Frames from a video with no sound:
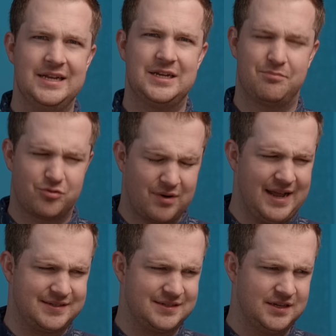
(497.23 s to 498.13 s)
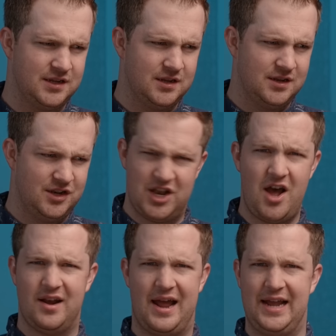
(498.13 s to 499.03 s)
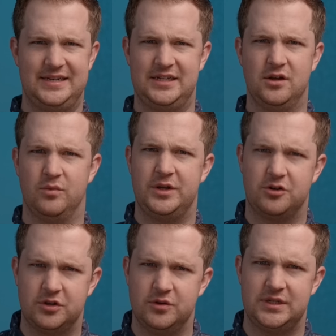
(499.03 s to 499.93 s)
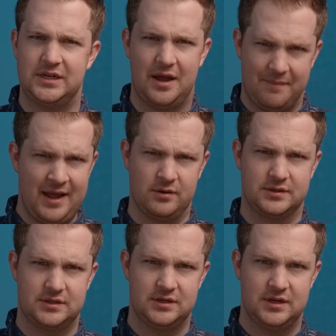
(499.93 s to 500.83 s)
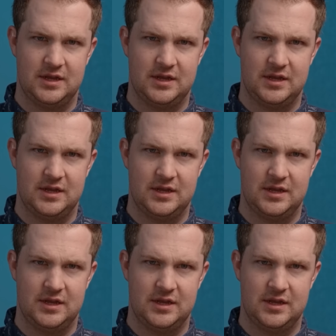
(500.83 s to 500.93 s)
to press not ideal when you're using a mouse.